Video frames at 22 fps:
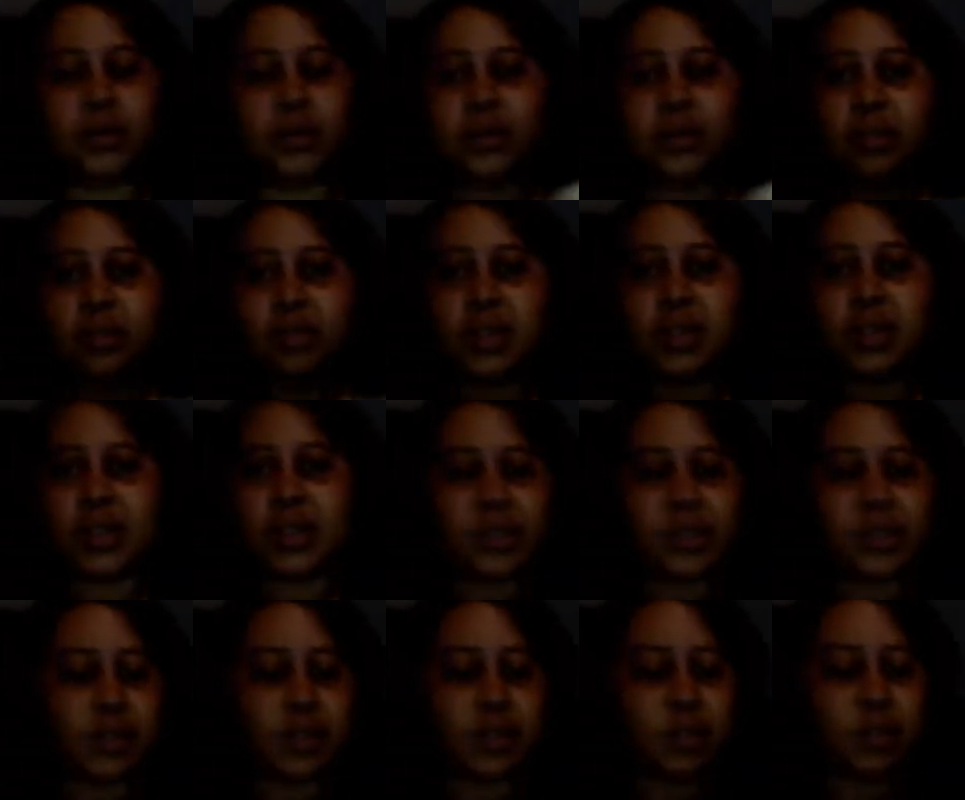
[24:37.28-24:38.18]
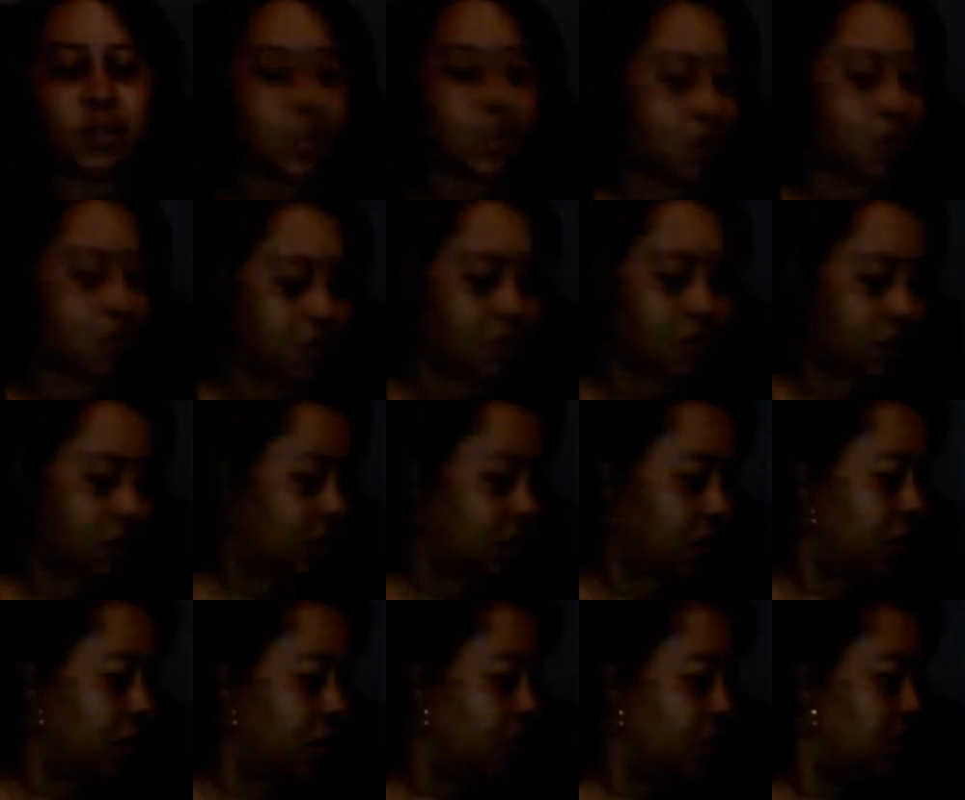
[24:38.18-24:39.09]
so like I said I've been using
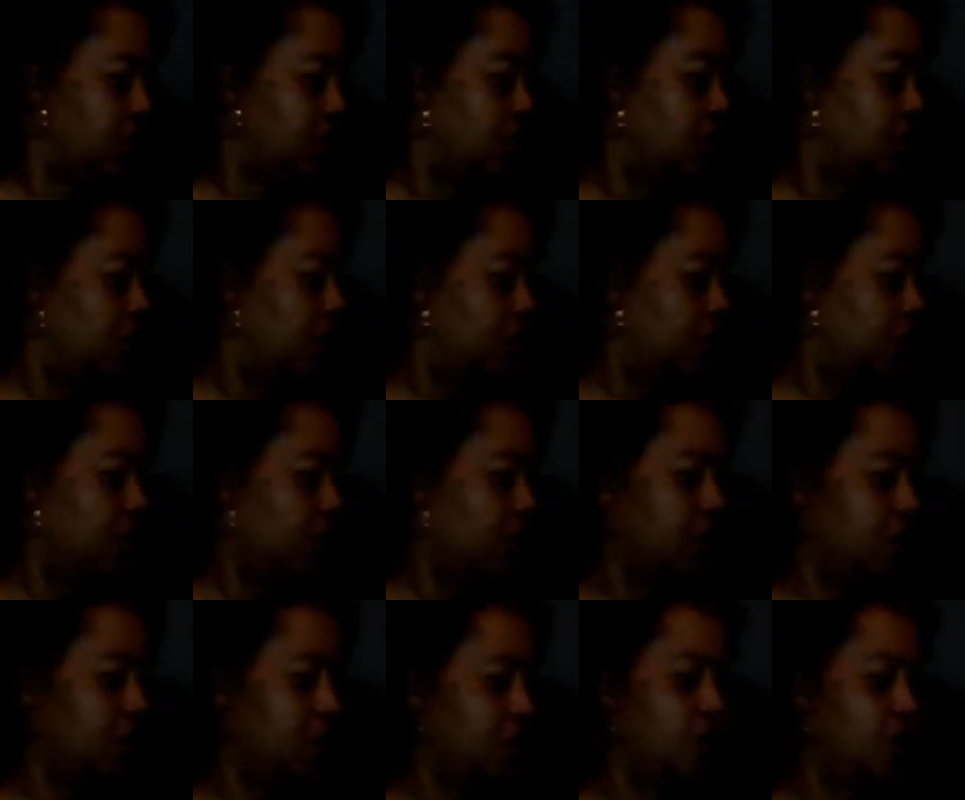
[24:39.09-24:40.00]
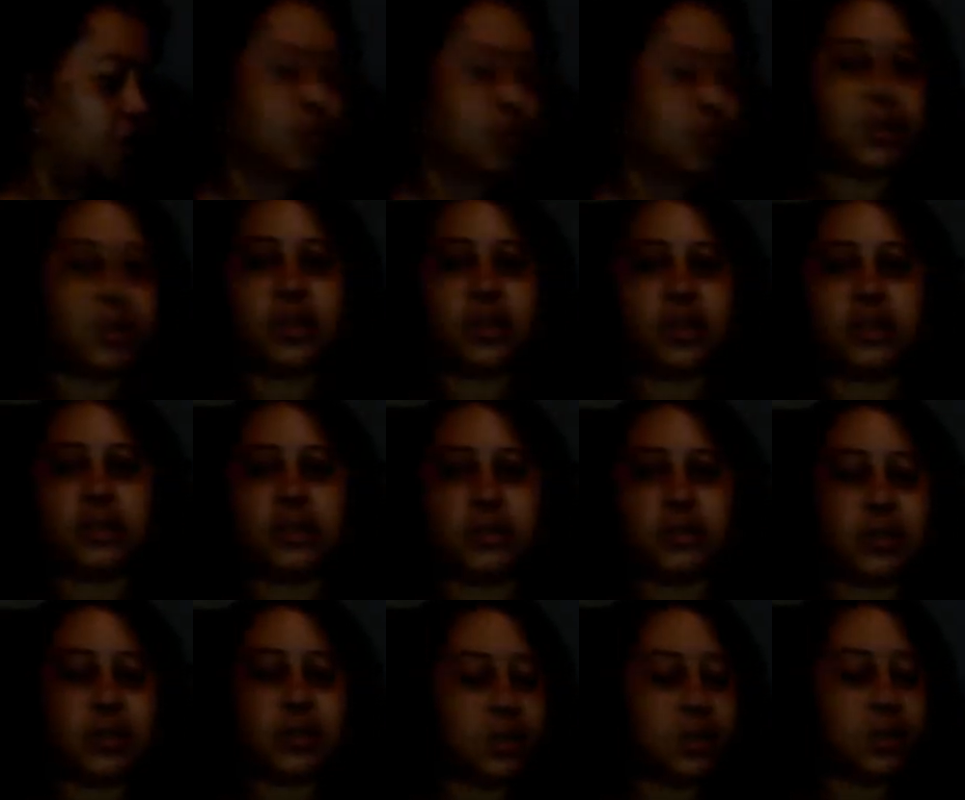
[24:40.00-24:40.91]
that soap for that particular
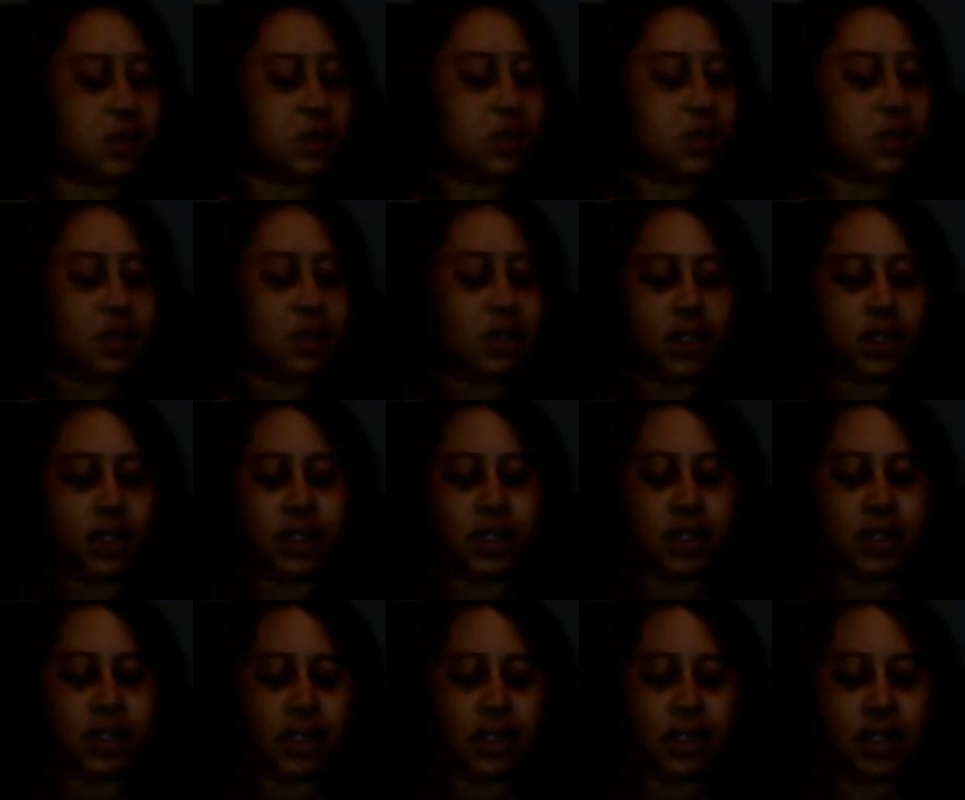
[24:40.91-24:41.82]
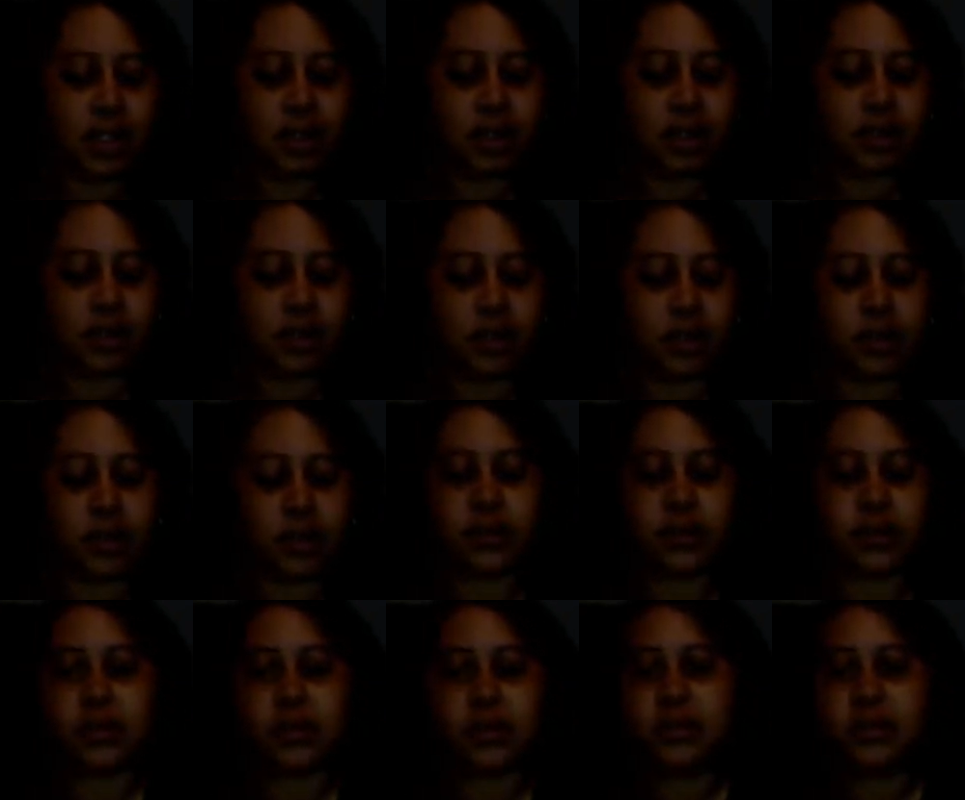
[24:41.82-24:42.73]
reason and
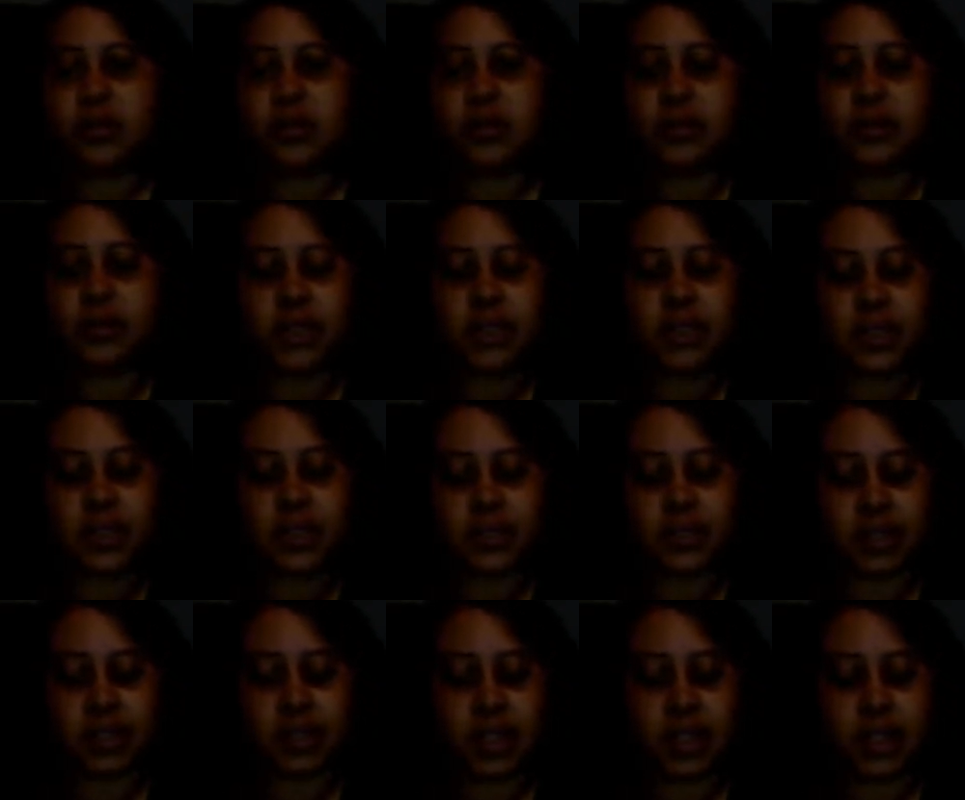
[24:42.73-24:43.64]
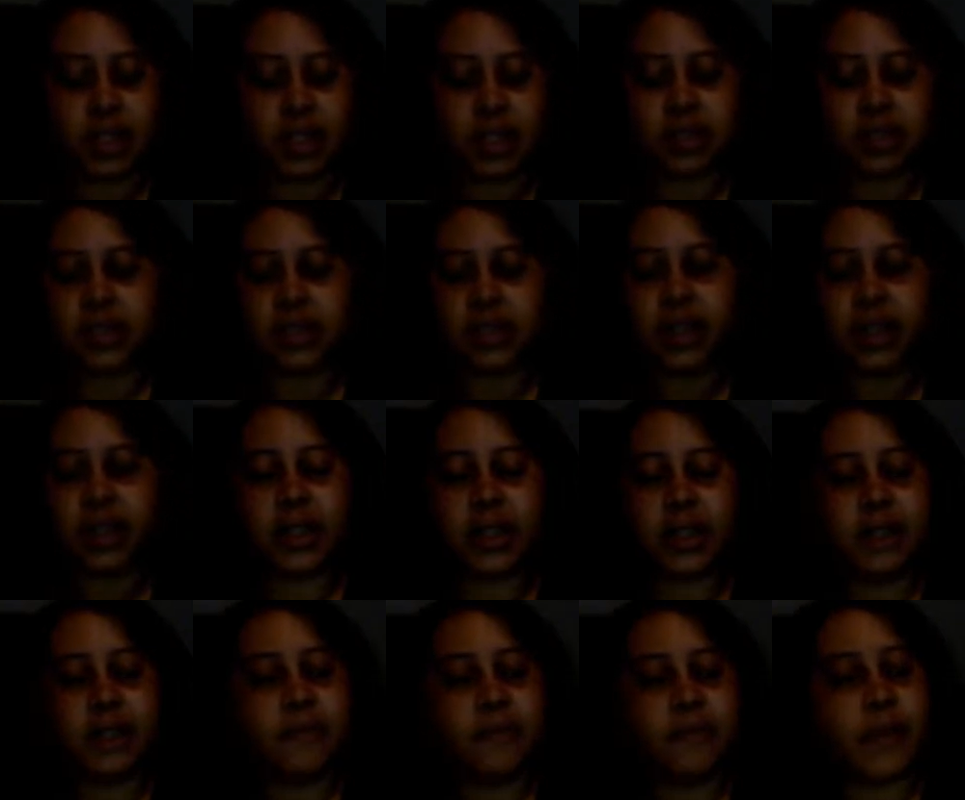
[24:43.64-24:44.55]
also on that same site
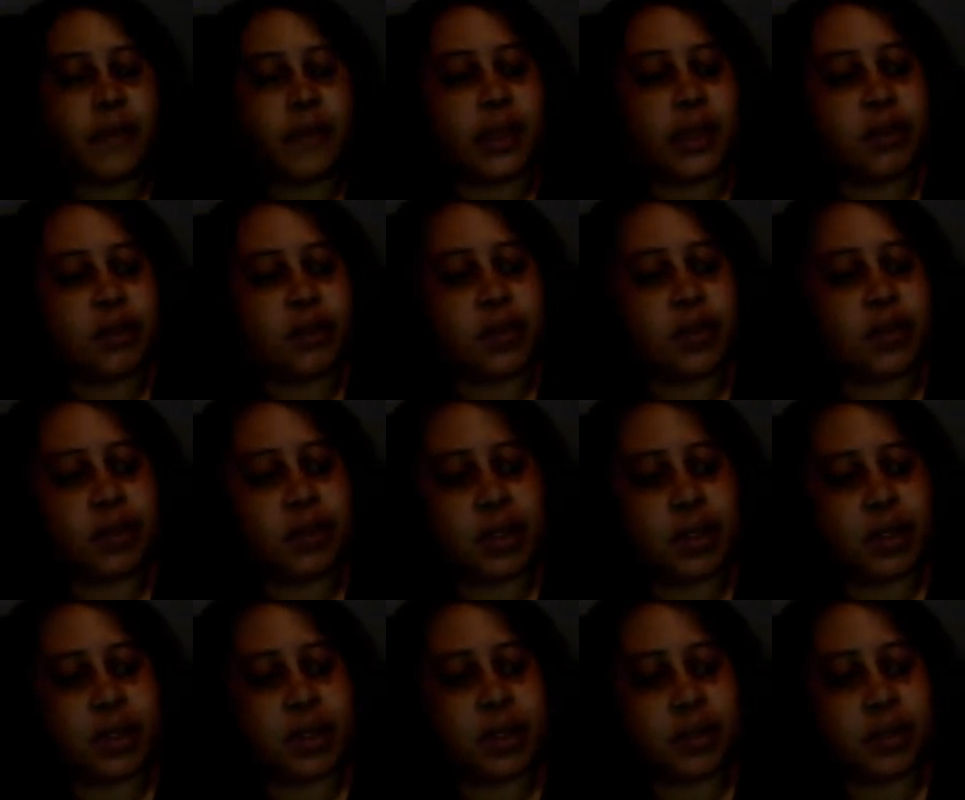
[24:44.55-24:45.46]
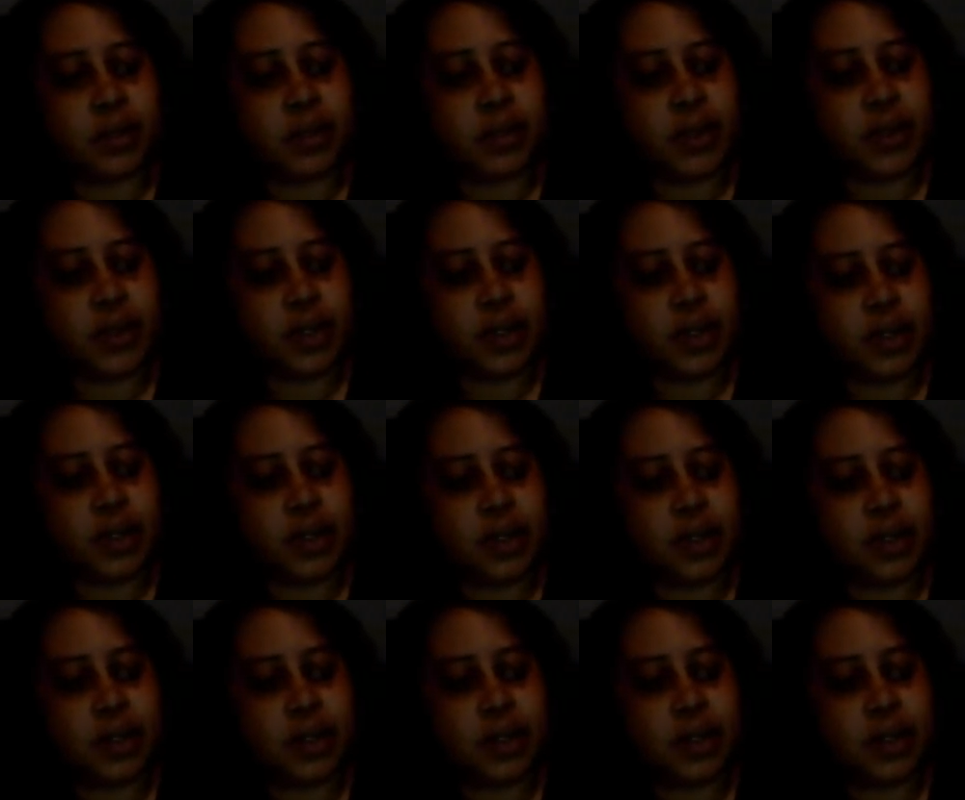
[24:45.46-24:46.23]
from the company